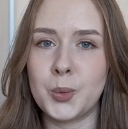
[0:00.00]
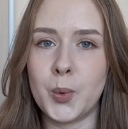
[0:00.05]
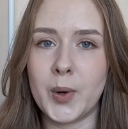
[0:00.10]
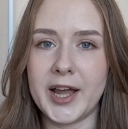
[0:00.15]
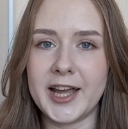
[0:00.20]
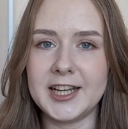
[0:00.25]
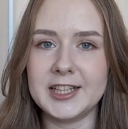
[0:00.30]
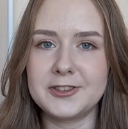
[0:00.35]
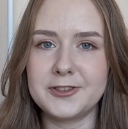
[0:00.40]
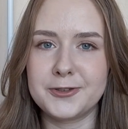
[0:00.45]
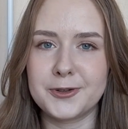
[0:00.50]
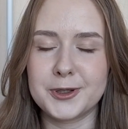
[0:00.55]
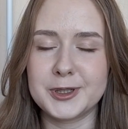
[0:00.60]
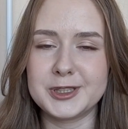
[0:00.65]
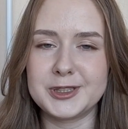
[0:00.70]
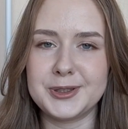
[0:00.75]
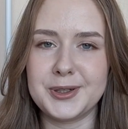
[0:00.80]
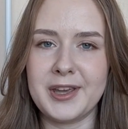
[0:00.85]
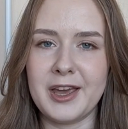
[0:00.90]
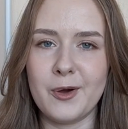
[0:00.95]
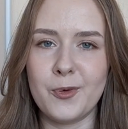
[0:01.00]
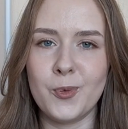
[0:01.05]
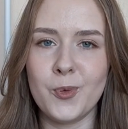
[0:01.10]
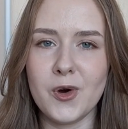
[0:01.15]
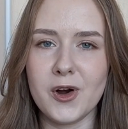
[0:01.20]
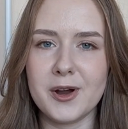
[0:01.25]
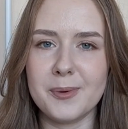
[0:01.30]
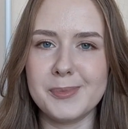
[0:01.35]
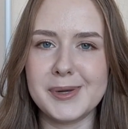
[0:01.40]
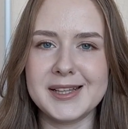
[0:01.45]
wait for it to get
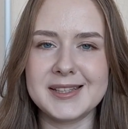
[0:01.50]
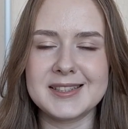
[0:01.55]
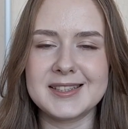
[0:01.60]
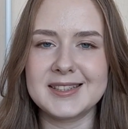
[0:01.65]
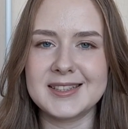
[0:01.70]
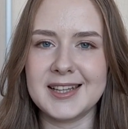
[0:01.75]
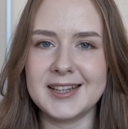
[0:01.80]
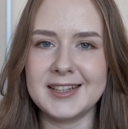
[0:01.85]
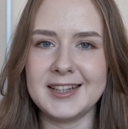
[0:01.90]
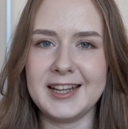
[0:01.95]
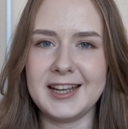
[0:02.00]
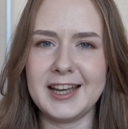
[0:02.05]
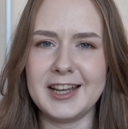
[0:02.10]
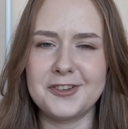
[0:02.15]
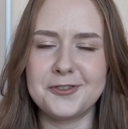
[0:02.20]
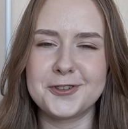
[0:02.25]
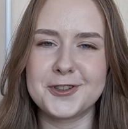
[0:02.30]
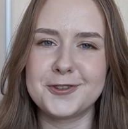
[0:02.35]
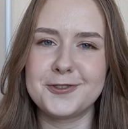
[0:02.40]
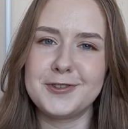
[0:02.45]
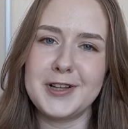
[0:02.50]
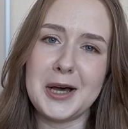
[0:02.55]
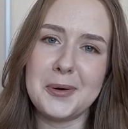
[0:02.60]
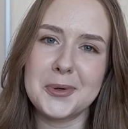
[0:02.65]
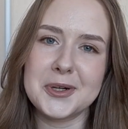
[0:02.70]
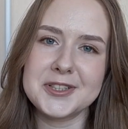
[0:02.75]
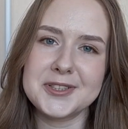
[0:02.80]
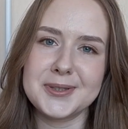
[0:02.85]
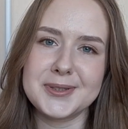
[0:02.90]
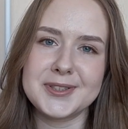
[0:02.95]
warm and sunny and for
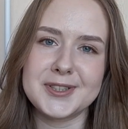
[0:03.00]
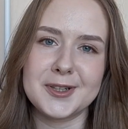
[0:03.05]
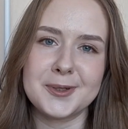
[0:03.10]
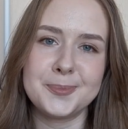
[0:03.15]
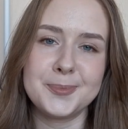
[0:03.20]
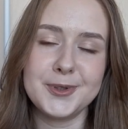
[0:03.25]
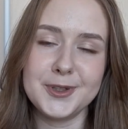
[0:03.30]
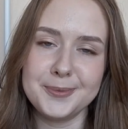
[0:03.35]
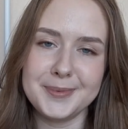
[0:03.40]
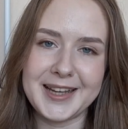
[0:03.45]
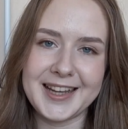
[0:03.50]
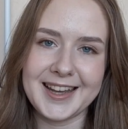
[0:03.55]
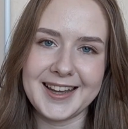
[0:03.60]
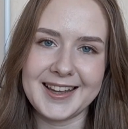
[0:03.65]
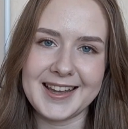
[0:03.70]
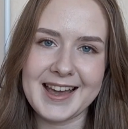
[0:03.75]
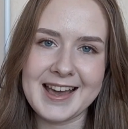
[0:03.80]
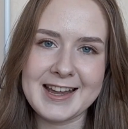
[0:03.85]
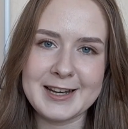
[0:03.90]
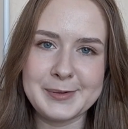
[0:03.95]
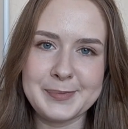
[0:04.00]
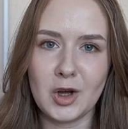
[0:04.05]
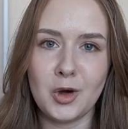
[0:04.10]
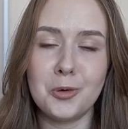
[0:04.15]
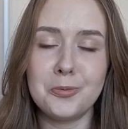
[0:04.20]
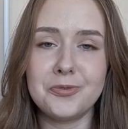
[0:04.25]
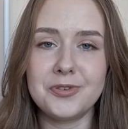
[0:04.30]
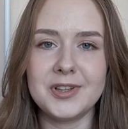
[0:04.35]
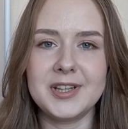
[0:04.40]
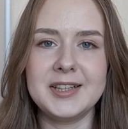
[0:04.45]
flowers to start blooming again.
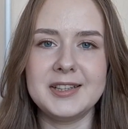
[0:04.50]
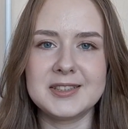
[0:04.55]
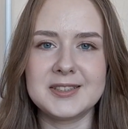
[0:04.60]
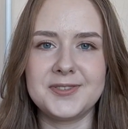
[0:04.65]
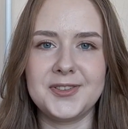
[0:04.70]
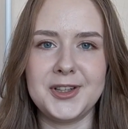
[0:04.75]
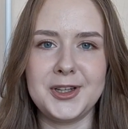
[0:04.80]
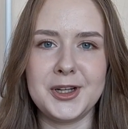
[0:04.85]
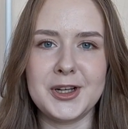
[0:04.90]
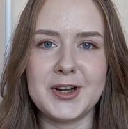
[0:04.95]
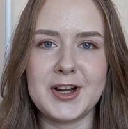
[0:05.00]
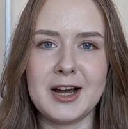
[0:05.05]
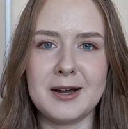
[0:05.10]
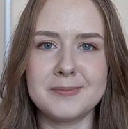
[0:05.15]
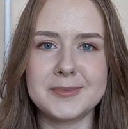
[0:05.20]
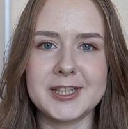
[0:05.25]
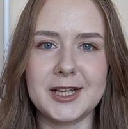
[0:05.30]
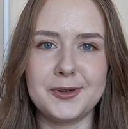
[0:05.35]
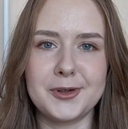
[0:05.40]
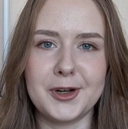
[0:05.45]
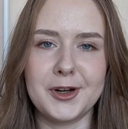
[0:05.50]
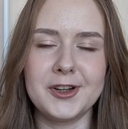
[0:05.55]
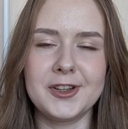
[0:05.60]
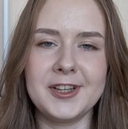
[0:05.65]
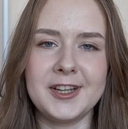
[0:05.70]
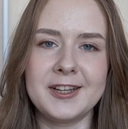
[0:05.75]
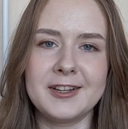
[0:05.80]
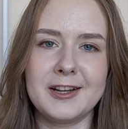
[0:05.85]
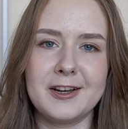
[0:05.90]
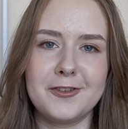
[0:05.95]
Hopefully this video comes out
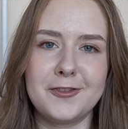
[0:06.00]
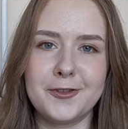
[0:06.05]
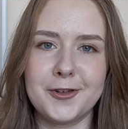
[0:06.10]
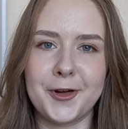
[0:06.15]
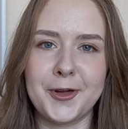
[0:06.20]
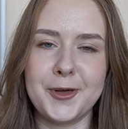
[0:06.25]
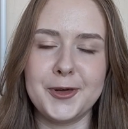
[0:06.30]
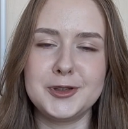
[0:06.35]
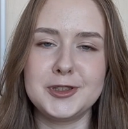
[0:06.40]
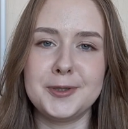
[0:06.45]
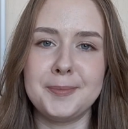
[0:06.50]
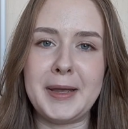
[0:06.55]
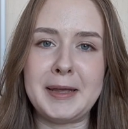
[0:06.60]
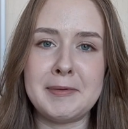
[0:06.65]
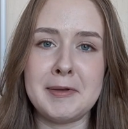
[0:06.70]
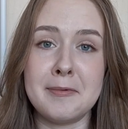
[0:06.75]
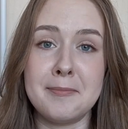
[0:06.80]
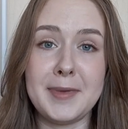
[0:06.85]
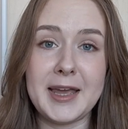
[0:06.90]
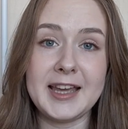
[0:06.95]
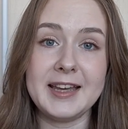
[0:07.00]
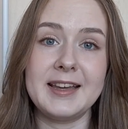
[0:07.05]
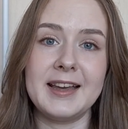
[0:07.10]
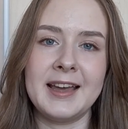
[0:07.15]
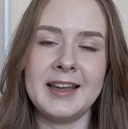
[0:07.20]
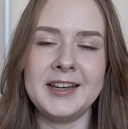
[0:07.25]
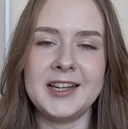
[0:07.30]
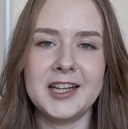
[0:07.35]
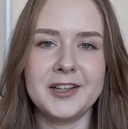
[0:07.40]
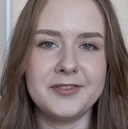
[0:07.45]
early enough for you to maybe make
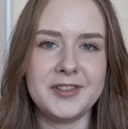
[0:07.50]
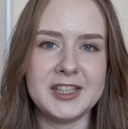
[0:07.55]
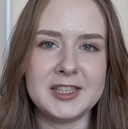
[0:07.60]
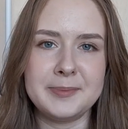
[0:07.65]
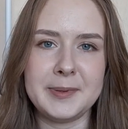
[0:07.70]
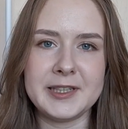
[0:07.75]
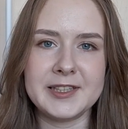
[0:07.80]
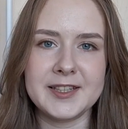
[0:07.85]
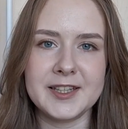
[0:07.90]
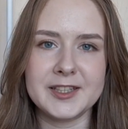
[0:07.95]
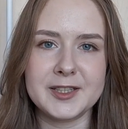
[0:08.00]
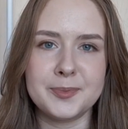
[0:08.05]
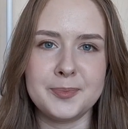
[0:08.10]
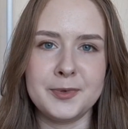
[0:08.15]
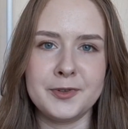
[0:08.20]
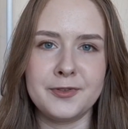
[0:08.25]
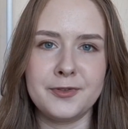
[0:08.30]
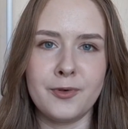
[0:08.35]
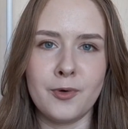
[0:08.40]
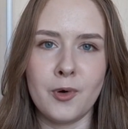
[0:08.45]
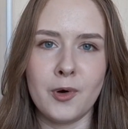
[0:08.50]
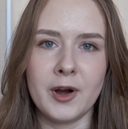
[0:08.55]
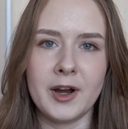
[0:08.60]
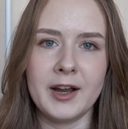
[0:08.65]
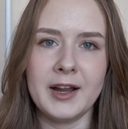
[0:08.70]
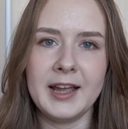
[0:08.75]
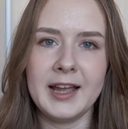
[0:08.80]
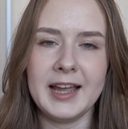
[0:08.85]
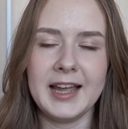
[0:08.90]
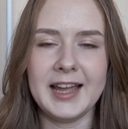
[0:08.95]
any of these pieces
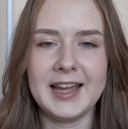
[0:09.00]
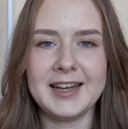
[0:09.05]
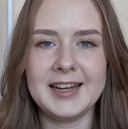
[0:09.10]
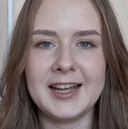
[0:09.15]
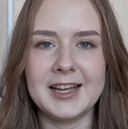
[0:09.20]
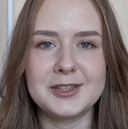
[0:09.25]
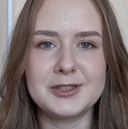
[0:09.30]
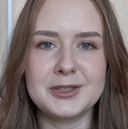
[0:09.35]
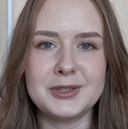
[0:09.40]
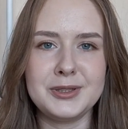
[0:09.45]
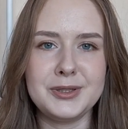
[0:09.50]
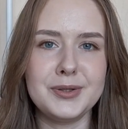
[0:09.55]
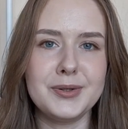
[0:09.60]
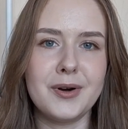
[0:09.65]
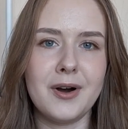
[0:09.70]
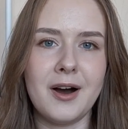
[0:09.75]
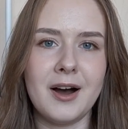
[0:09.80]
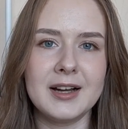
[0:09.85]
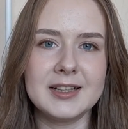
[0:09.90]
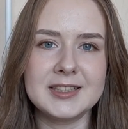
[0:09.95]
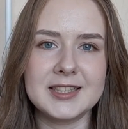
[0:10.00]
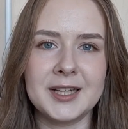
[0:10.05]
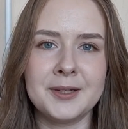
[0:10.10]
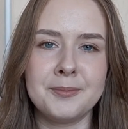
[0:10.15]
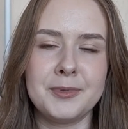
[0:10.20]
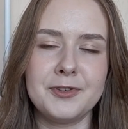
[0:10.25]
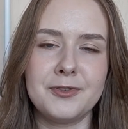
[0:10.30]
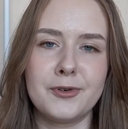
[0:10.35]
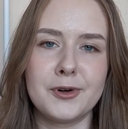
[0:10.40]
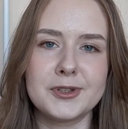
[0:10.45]
before it gets too hot
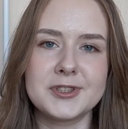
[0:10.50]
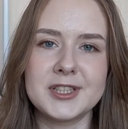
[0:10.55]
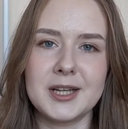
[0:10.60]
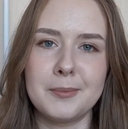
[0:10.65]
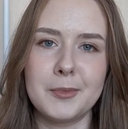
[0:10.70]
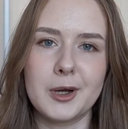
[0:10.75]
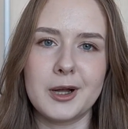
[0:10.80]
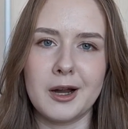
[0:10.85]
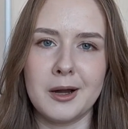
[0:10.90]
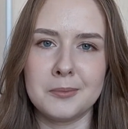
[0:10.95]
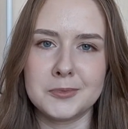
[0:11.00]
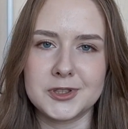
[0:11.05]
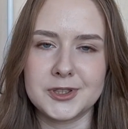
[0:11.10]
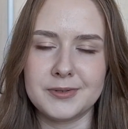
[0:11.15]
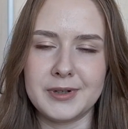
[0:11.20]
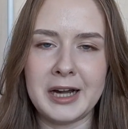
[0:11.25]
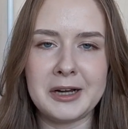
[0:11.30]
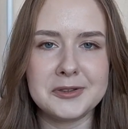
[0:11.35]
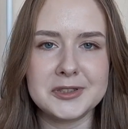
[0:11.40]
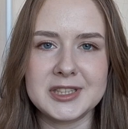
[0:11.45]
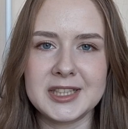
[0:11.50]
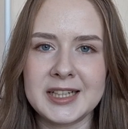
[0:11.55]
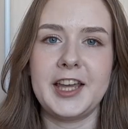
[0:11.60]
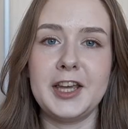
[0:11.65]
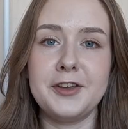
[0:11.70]
and before summer comes around.